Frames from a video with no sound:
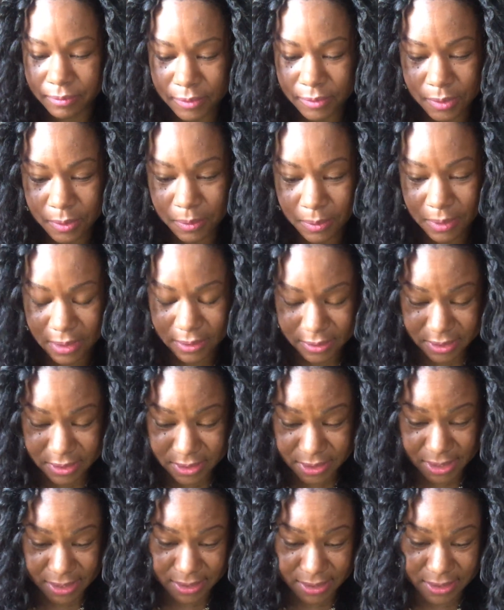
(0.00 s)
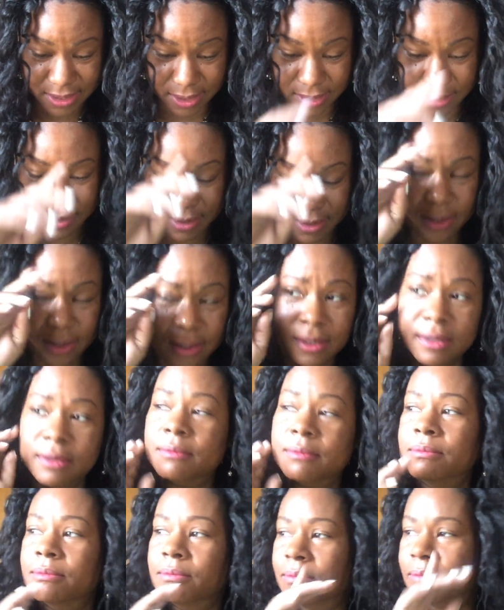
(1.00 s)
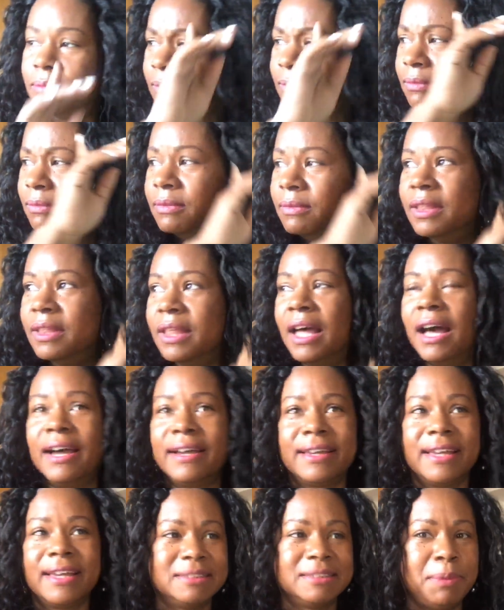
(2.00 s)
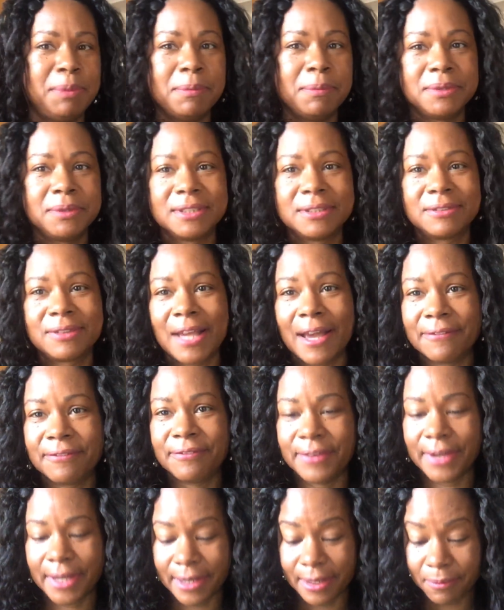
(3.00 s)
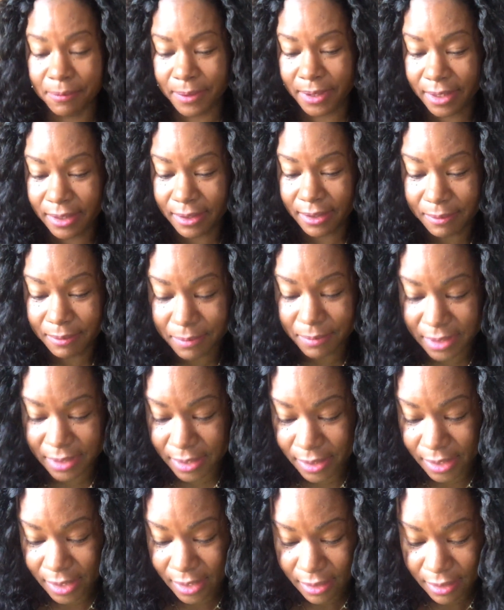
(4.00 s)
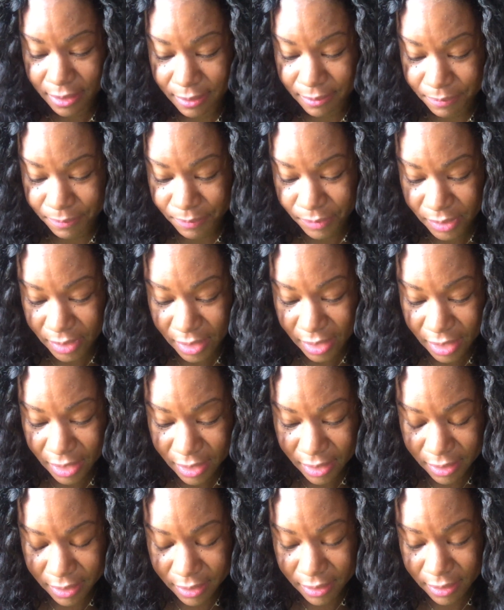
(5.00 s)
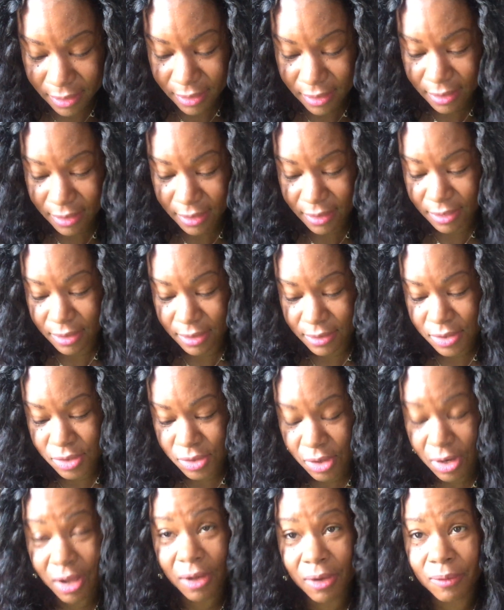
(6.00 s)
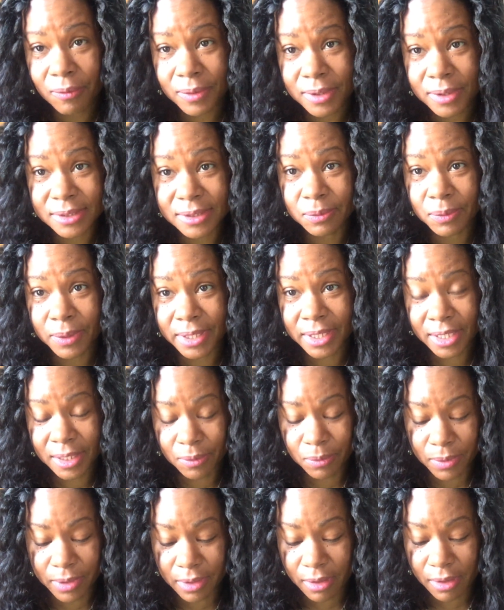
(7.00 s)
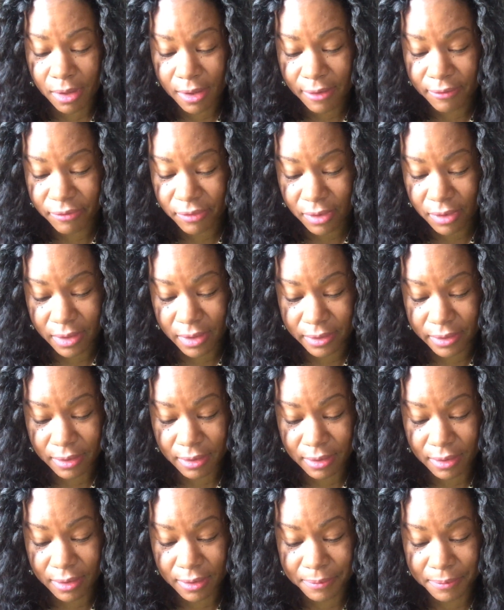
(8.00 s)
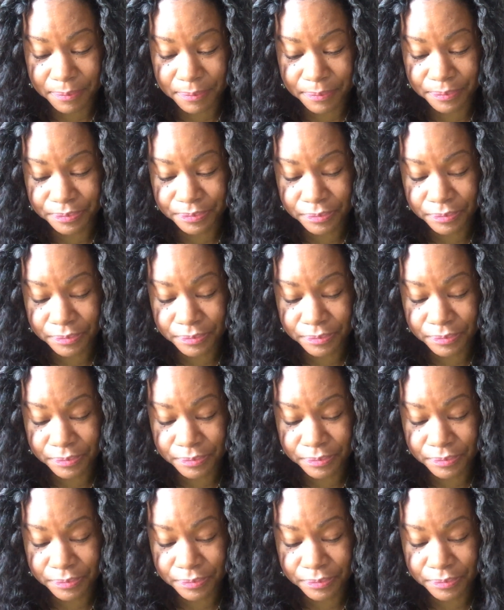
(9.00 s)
who else did they say? I guess people just got fed up with him. And the straw was when he went off on